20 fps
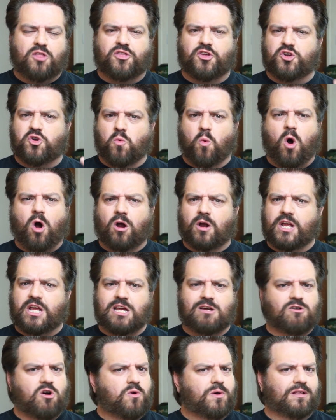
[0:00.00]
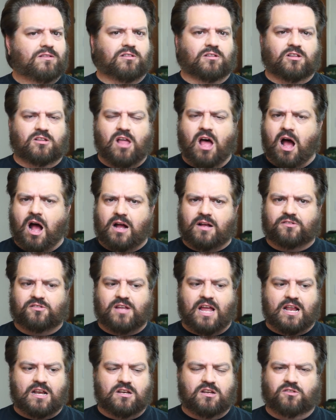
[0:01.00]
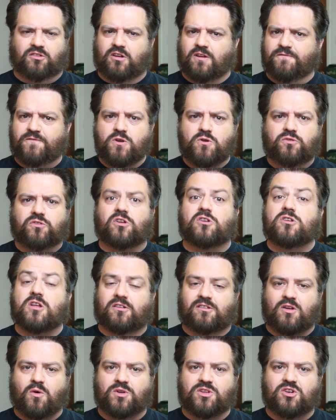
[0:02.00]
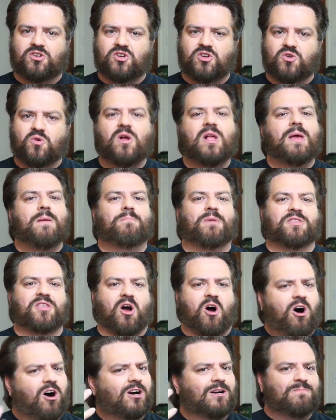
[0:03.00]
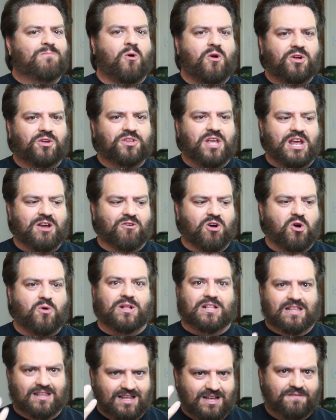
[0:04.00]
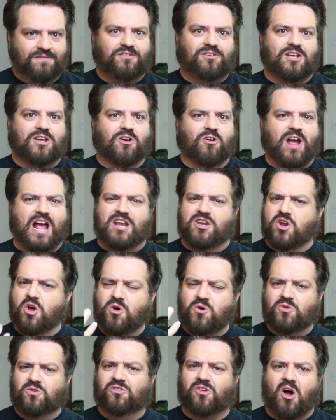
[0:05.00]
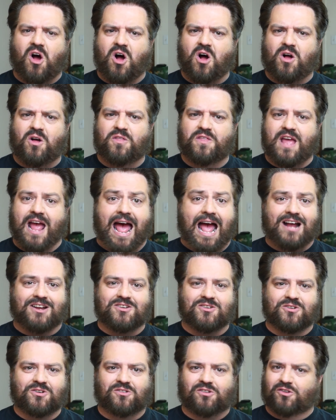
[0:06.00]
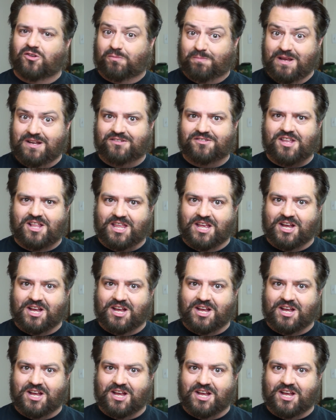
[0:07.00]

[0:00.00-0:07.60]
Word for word: the noir hero is lost and is confused and doesn't know what to do, but the hard boiled hero lives here and knows all the actors and speaks the